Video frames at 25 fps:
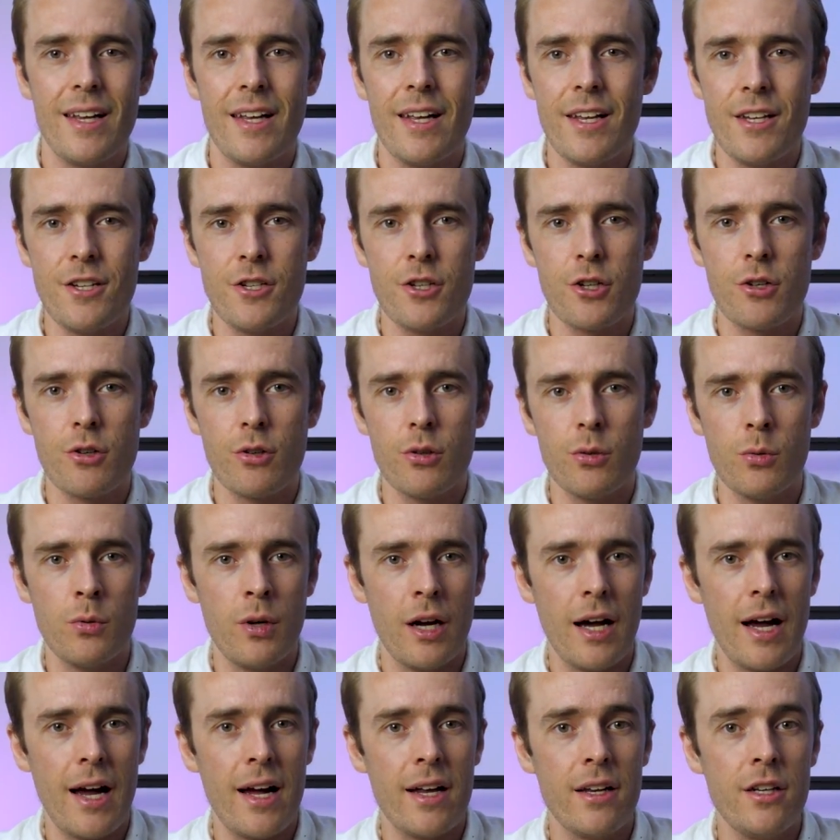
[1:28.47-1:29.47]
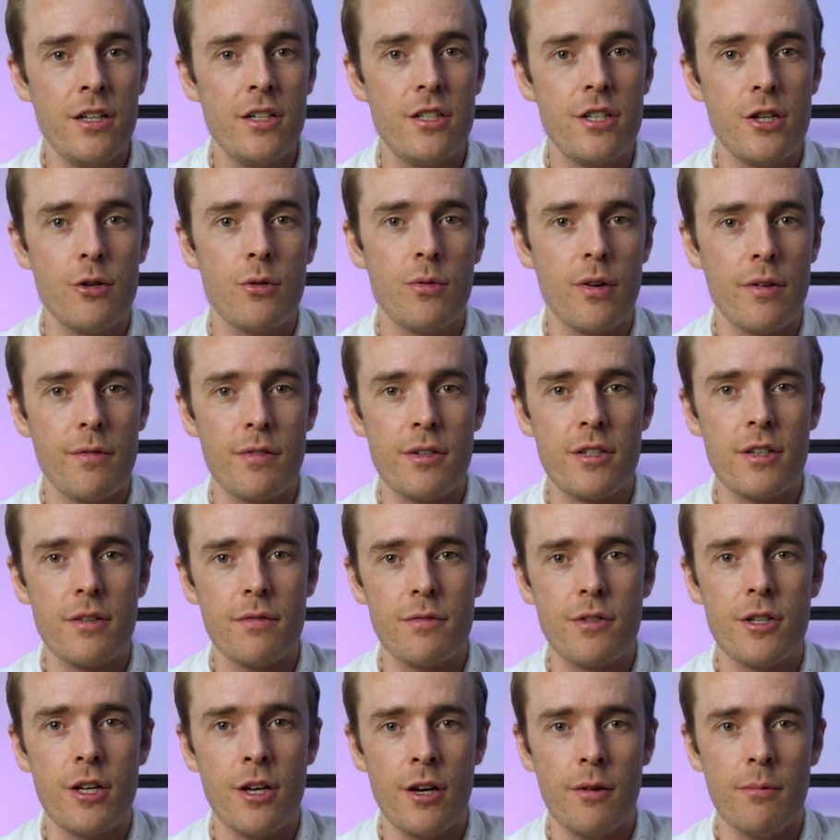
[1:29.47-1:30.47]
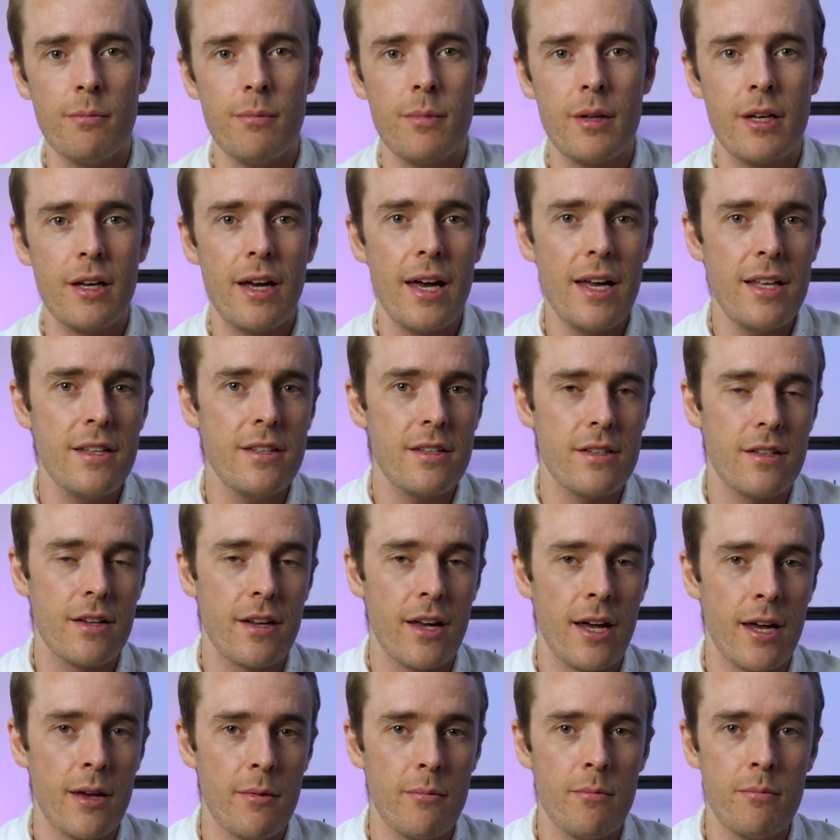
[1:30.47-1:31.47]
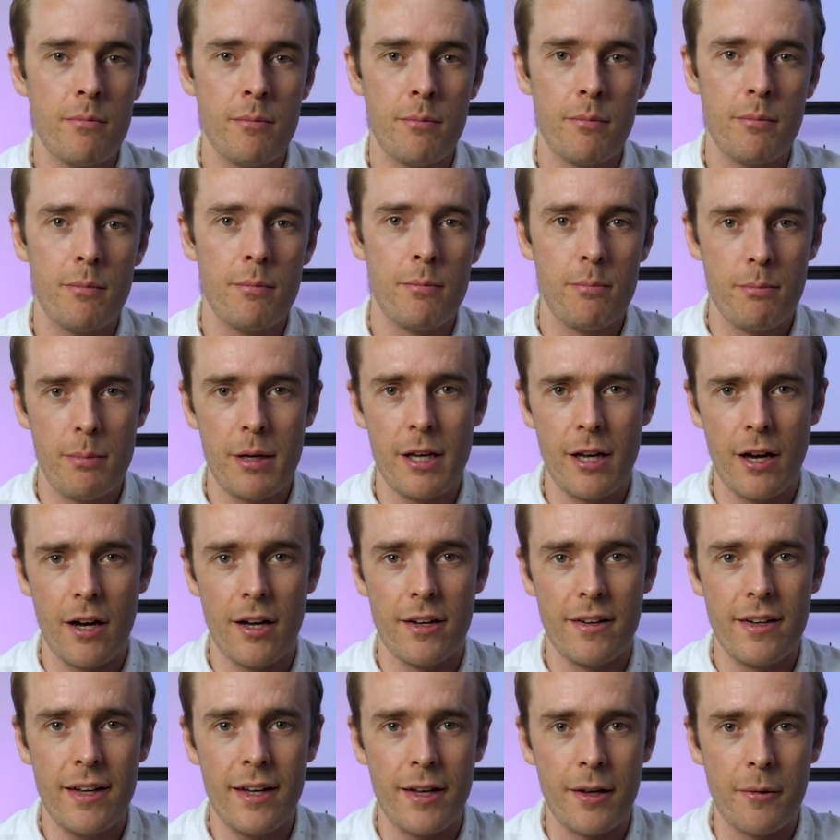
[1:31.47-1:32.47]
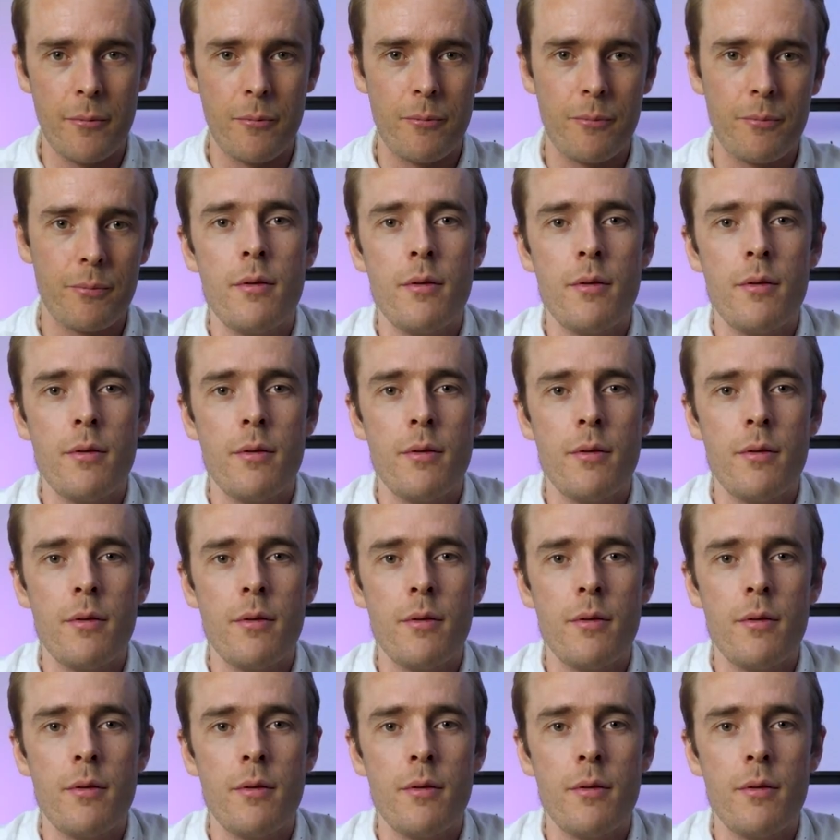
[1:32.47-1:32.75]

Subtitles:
integral, and derivative term, hence the name PID.